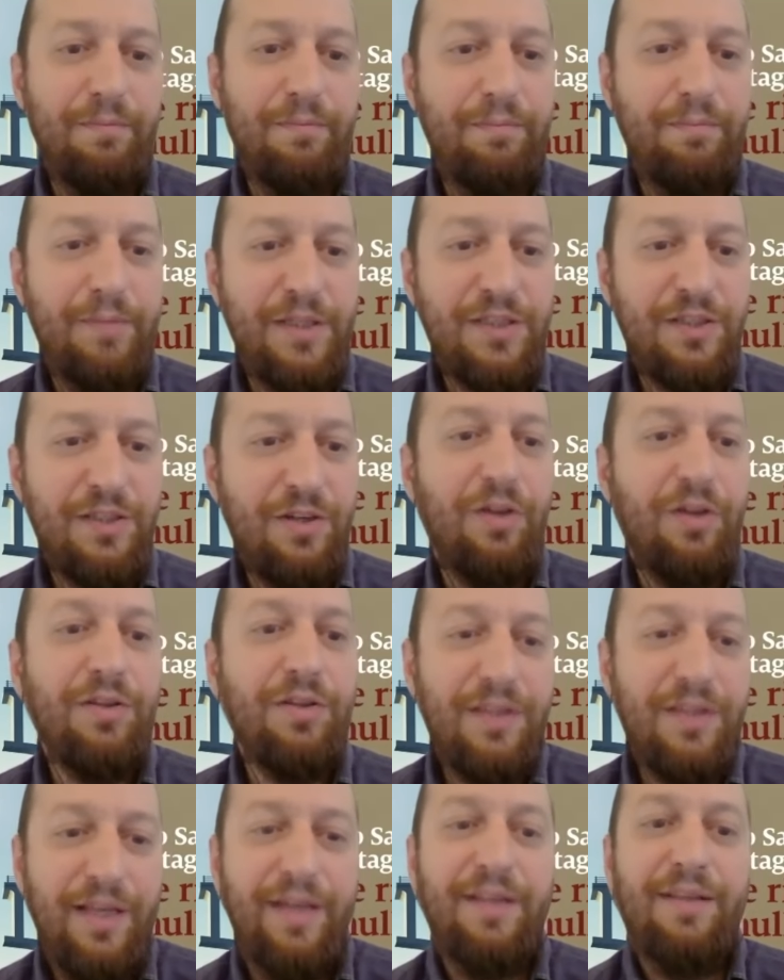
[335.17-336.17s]

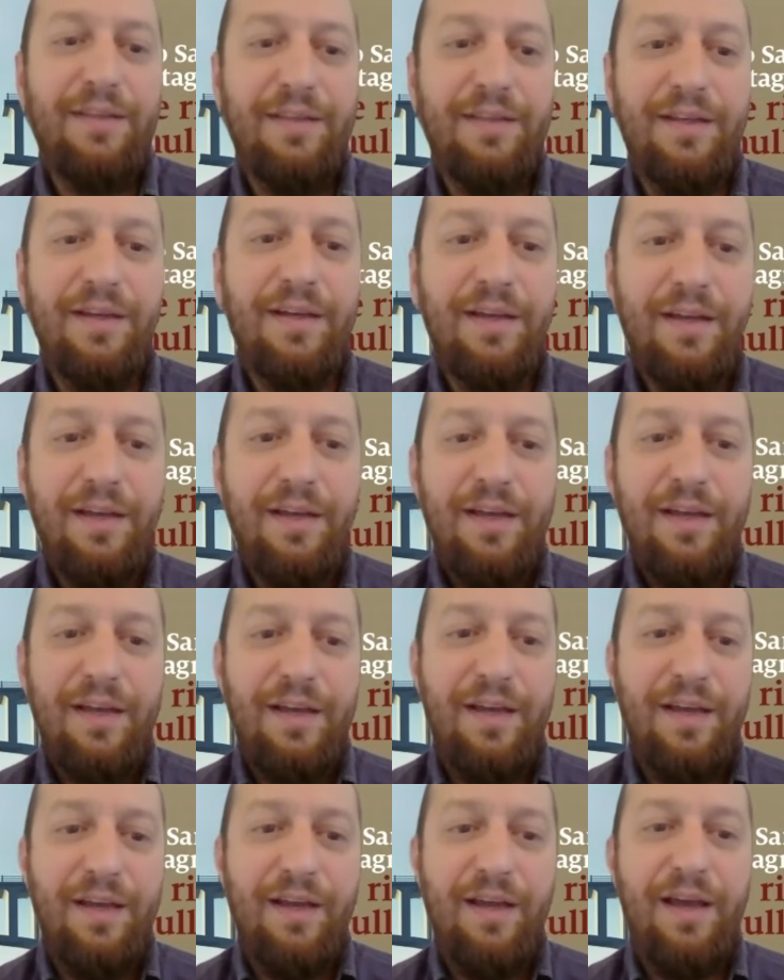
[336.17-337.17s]
miscontent
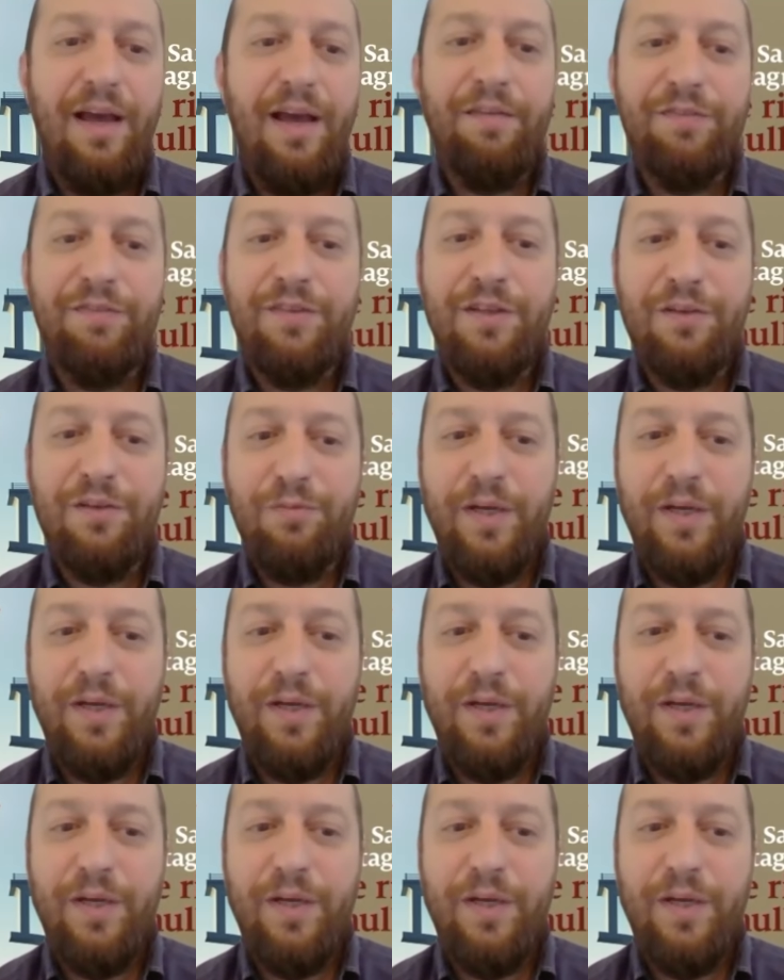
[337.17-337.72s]
after